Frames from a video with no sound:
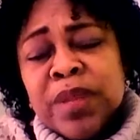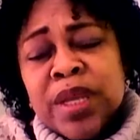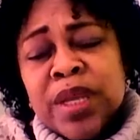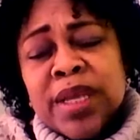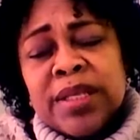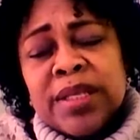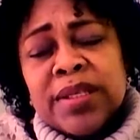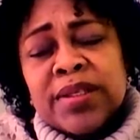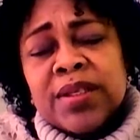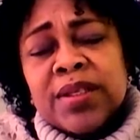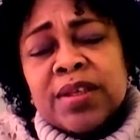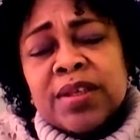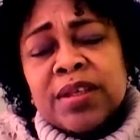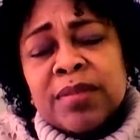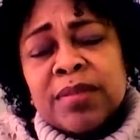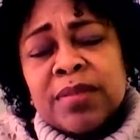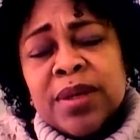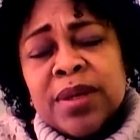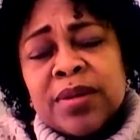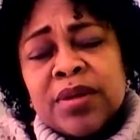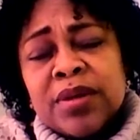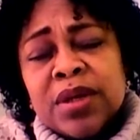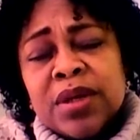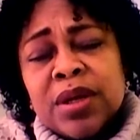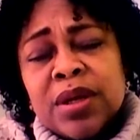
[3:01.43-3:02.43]
It is not
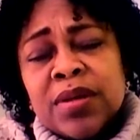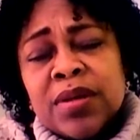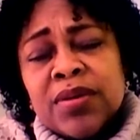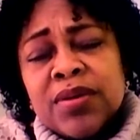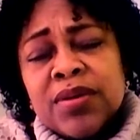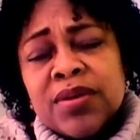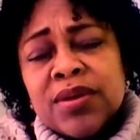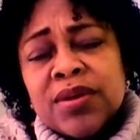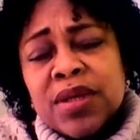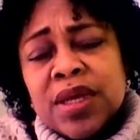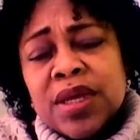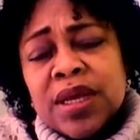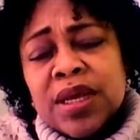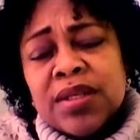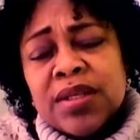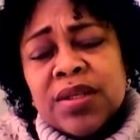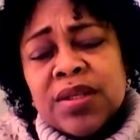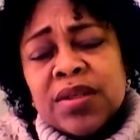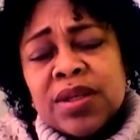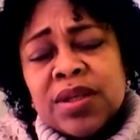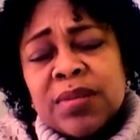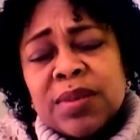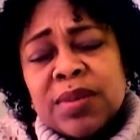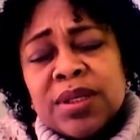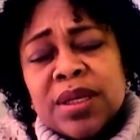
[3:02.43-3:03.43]
about us, it's
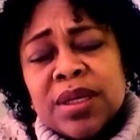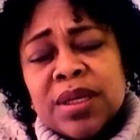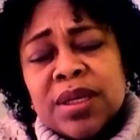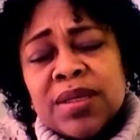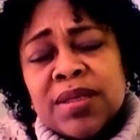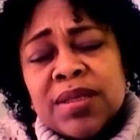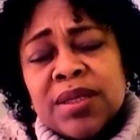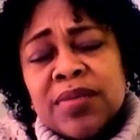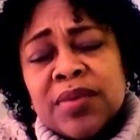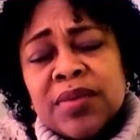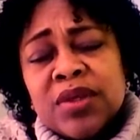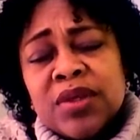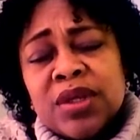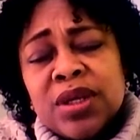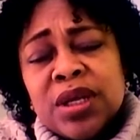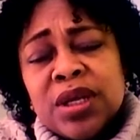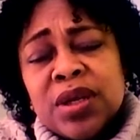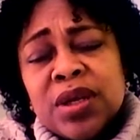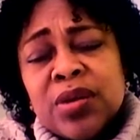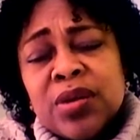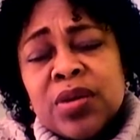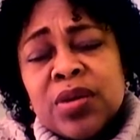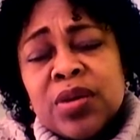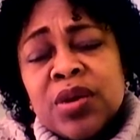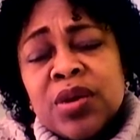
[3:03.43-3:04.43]
not about our salvation
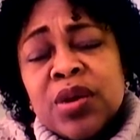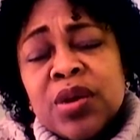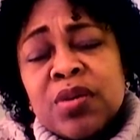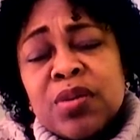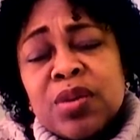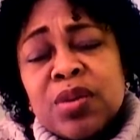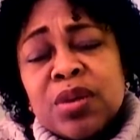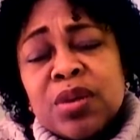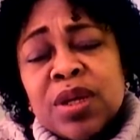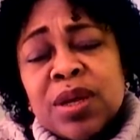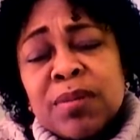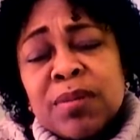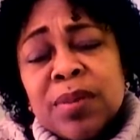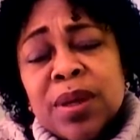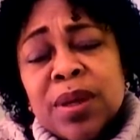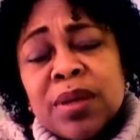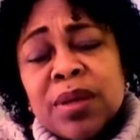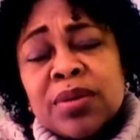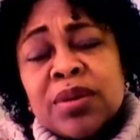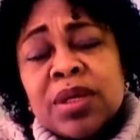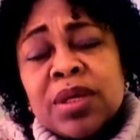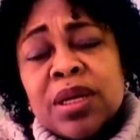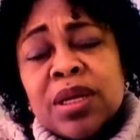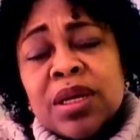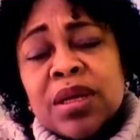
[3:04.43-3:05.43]
alone, but
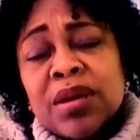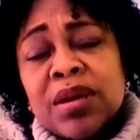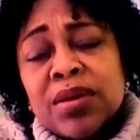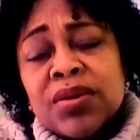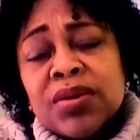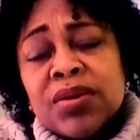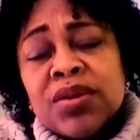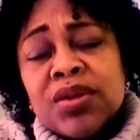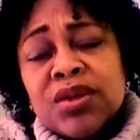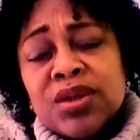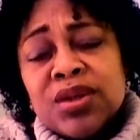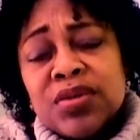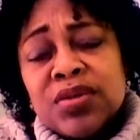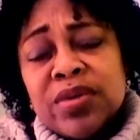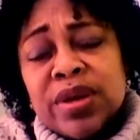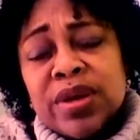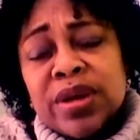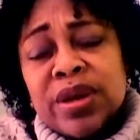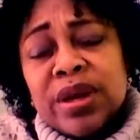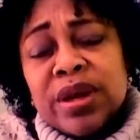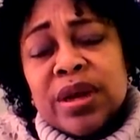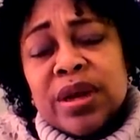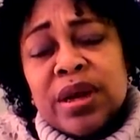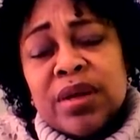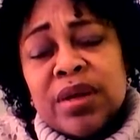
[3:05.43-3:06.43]
about God's children
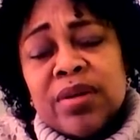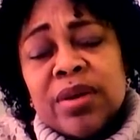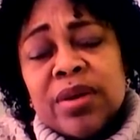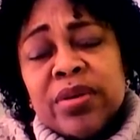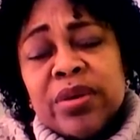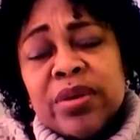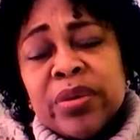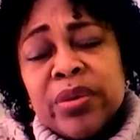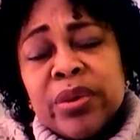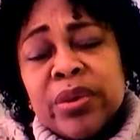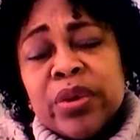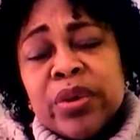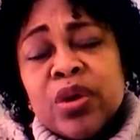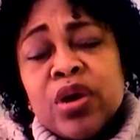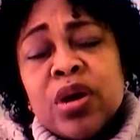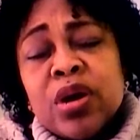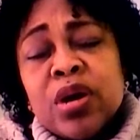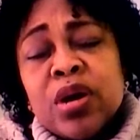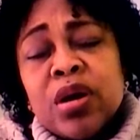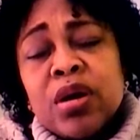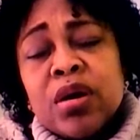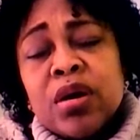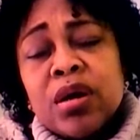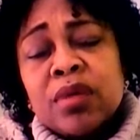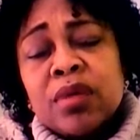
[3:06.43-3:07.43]
around the world,
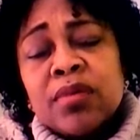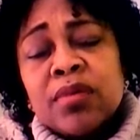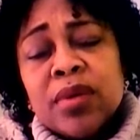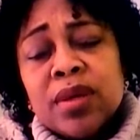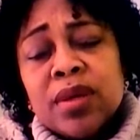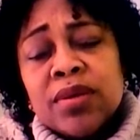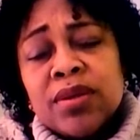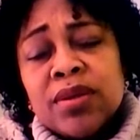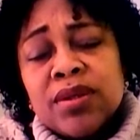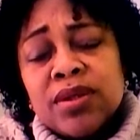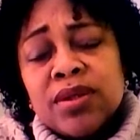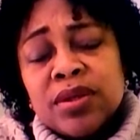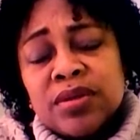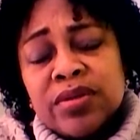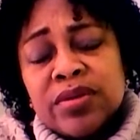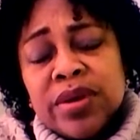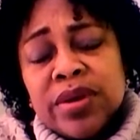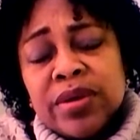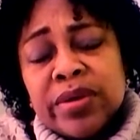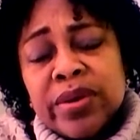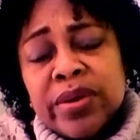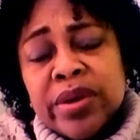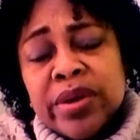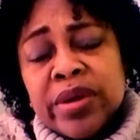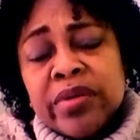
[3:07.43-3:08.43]
all of God's
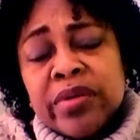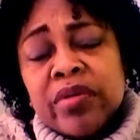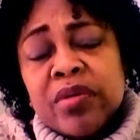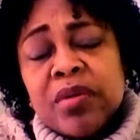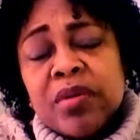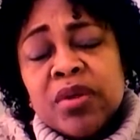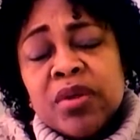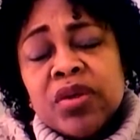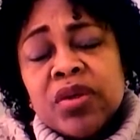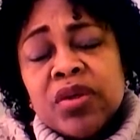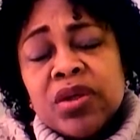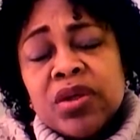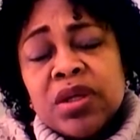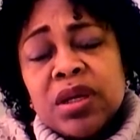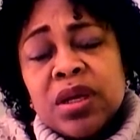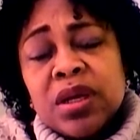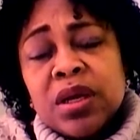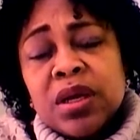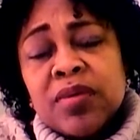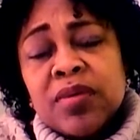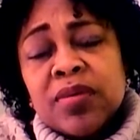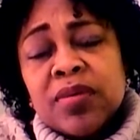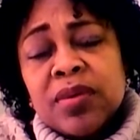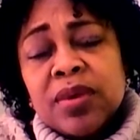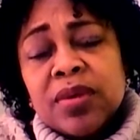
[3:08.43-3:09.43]
children. We must show the
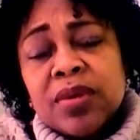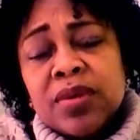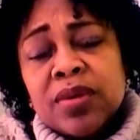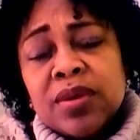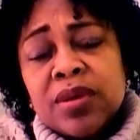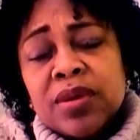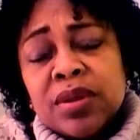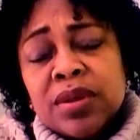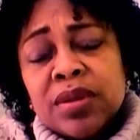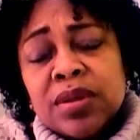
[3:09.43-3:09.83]
love of God,